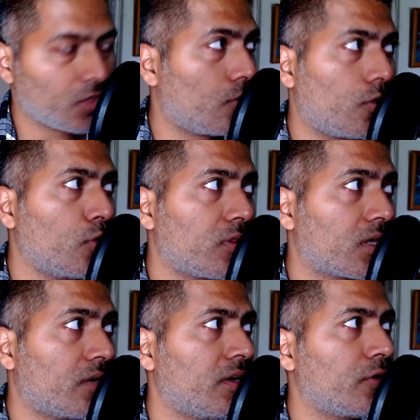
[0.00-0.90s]
own
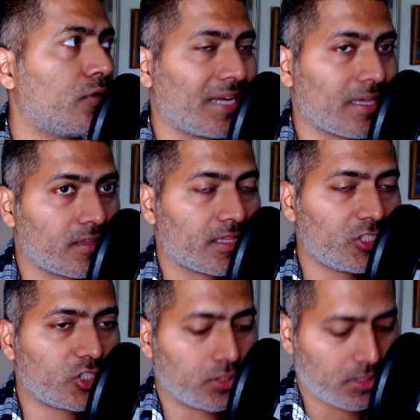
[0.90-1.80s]
server using S S
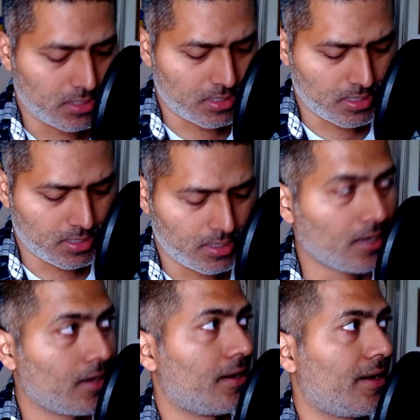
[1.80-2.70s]
H.
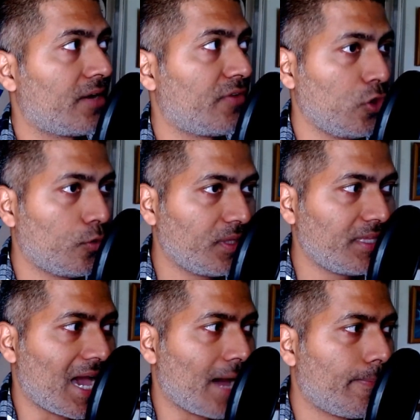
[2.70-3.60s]
And when you open the
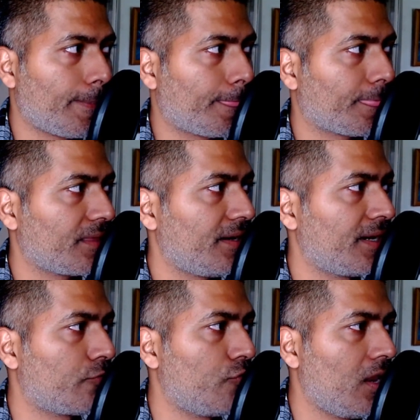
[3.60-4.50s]
app,
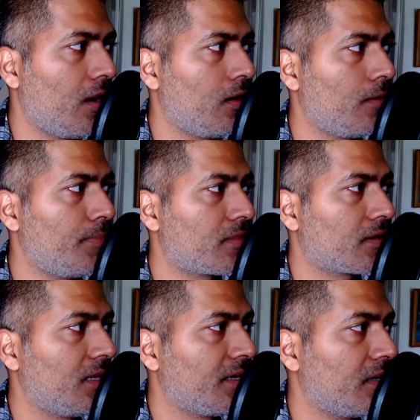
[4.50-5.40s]
it will
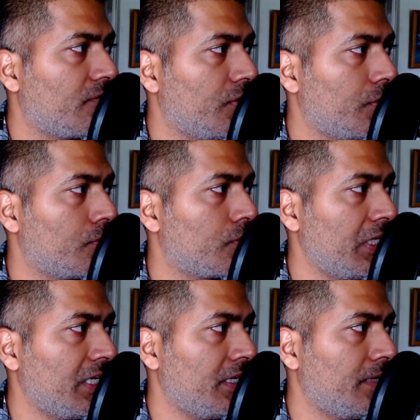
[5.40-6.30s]
basically give you
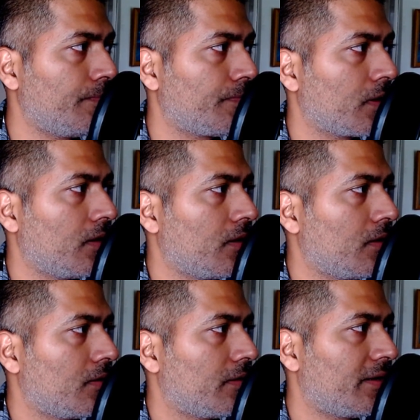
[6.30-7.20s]
the
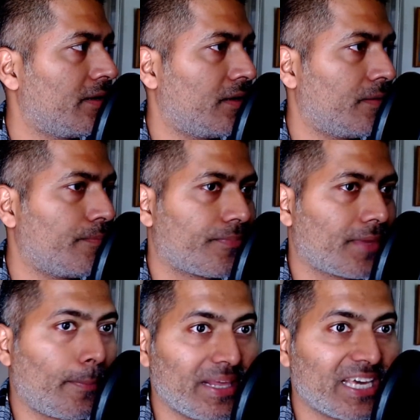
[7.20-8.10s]
uh,
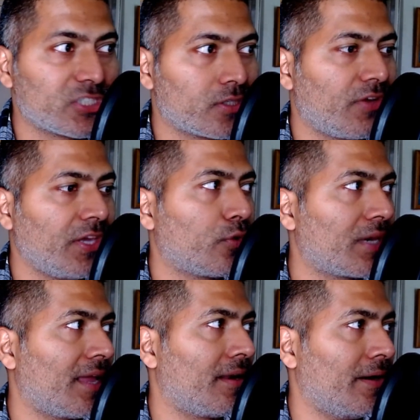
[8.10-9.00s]
application where you
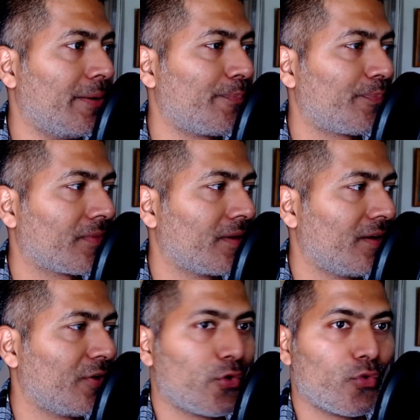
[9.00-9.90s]
can uh,
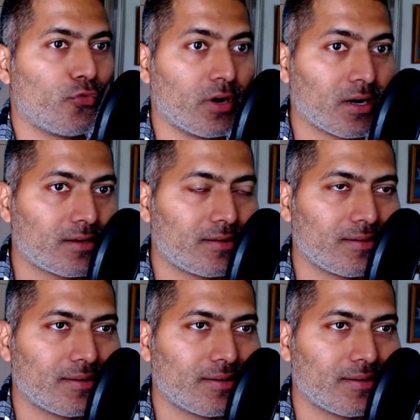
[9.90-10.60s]
work